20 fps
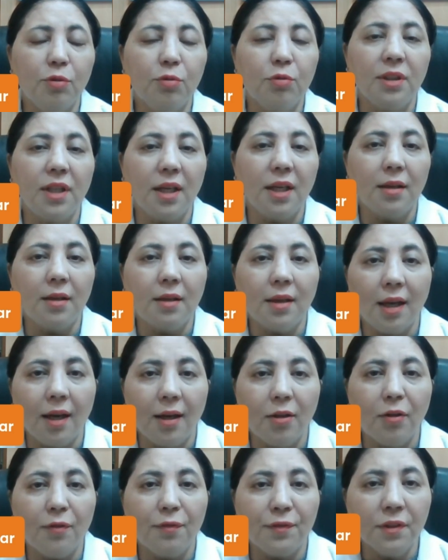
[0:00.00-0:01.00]
to take
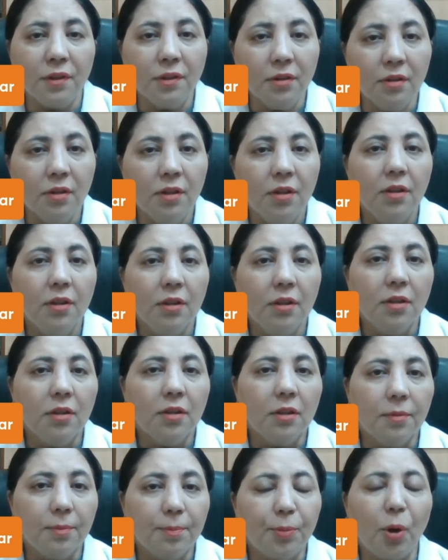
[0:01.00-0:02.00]
care of the
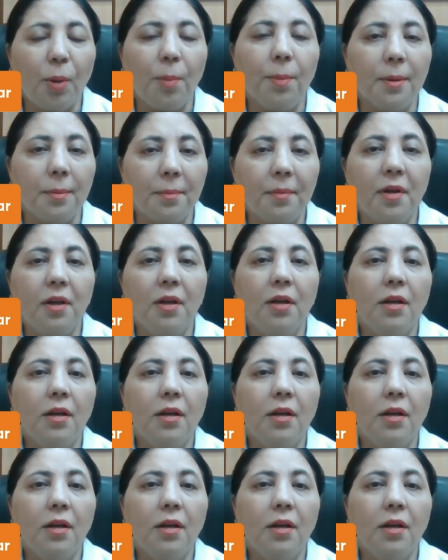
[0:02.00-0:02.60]
problem.